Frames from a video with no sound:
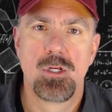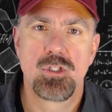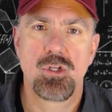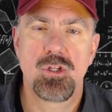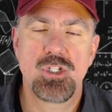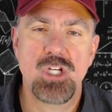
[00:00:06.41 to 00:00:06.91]

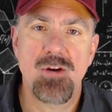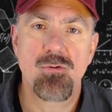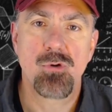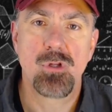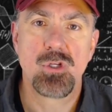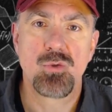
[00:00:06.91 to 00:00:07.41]
So the chain
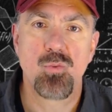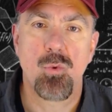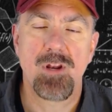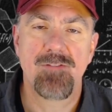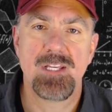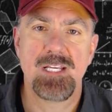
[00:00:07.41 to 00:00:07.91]
rule is
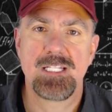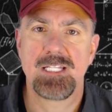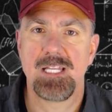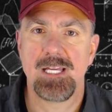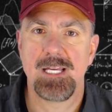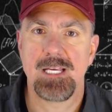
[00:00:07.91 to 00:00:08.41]
one of these
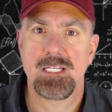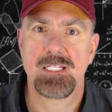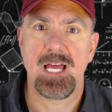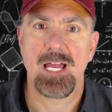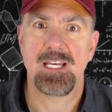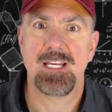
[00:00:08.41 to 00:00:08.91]
things
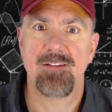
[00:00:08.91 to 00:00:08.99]
that